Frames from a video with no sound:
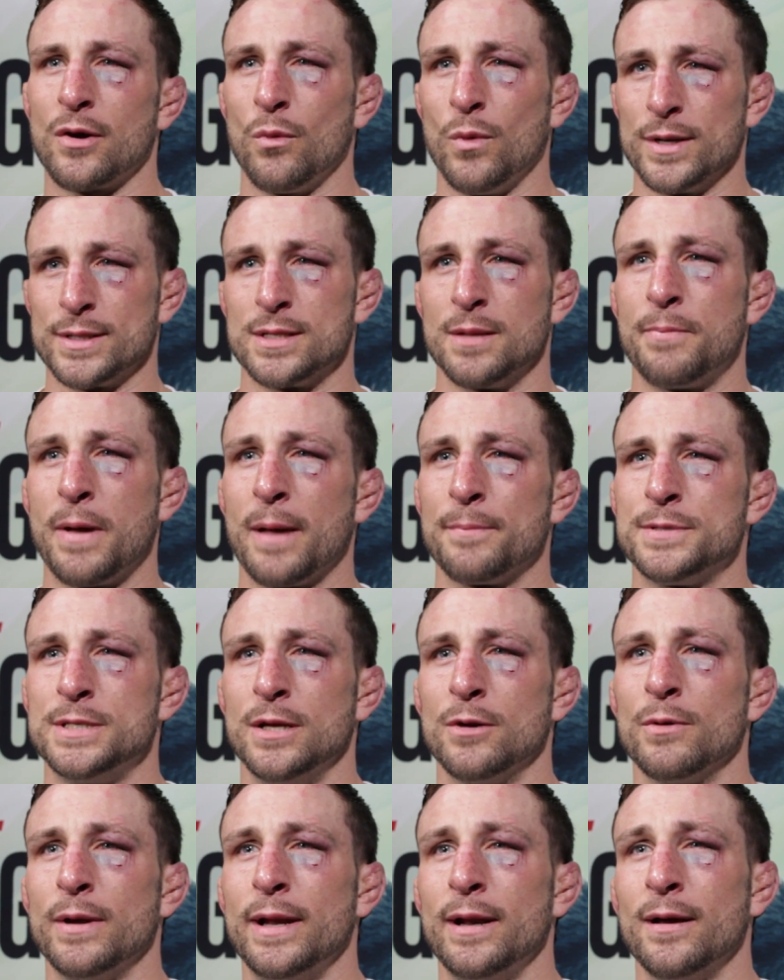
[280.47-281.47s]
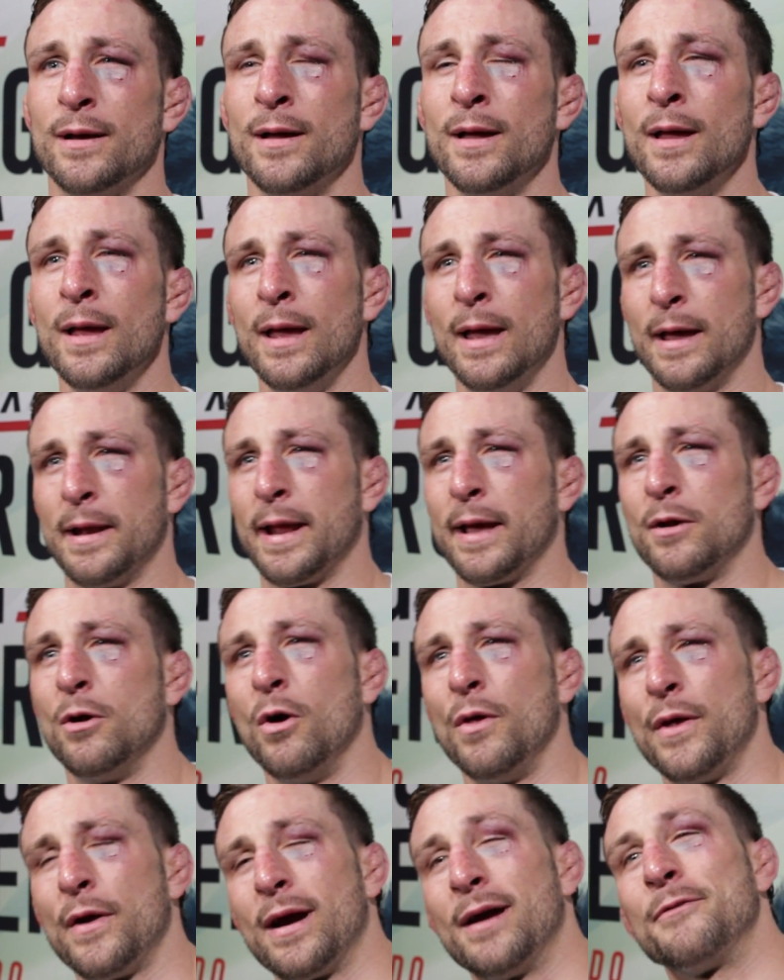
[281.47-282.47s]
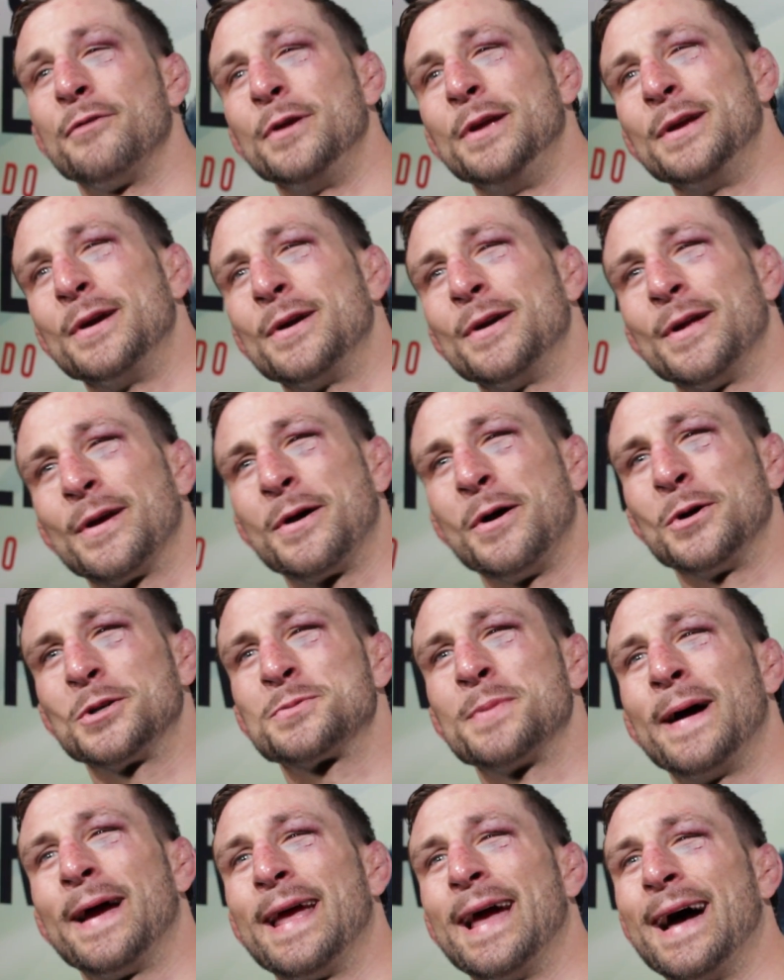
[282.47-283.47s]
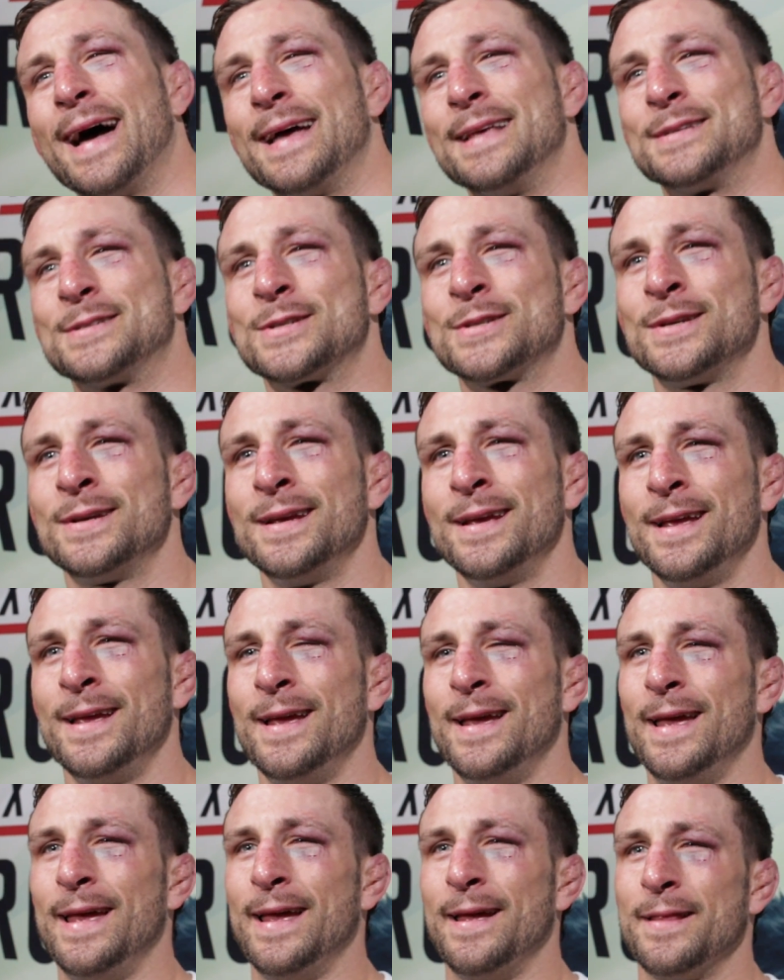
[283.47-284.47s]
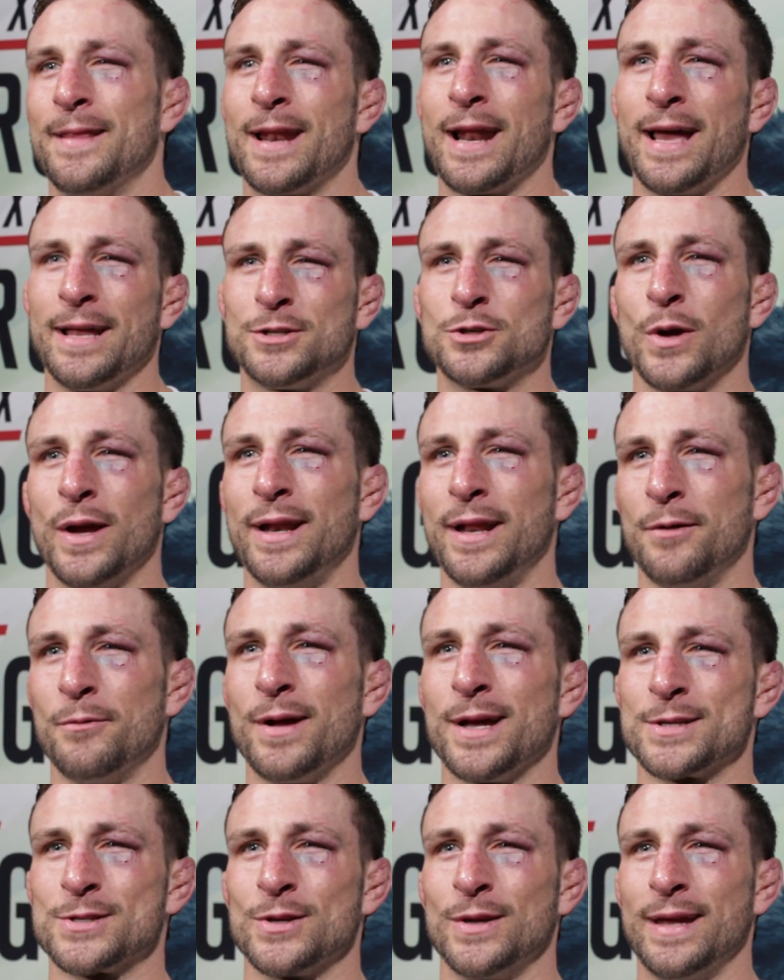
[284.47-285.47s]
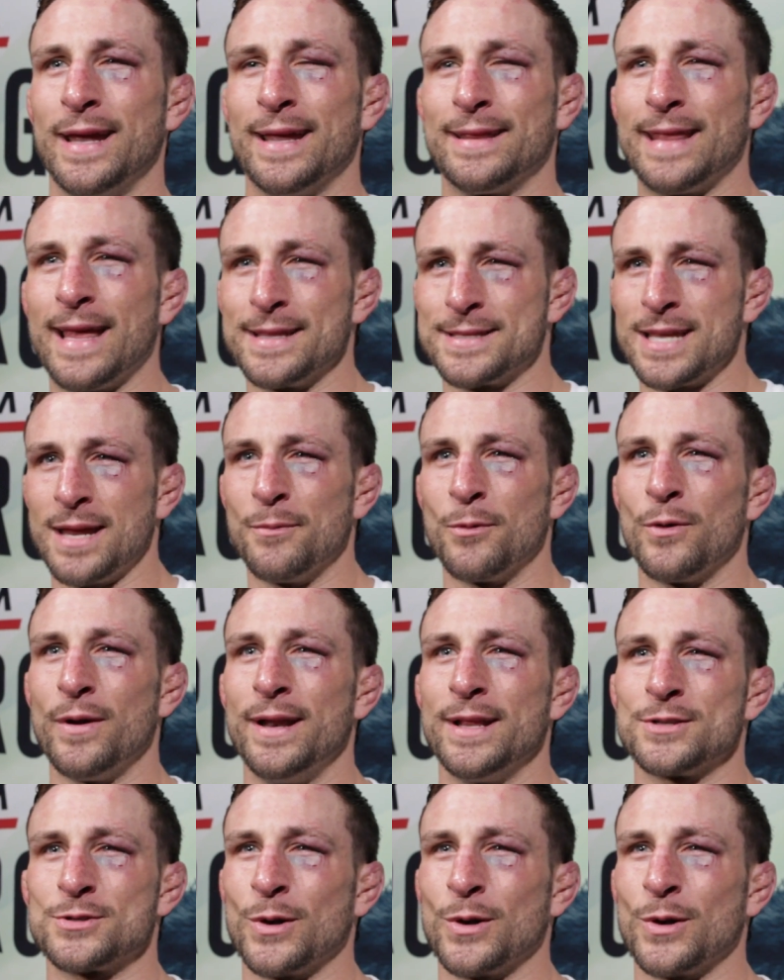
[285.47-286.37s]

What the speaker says: It was the Pepsi Arena, and I go there every year to coach my guys that I train in wrestling at that same arena.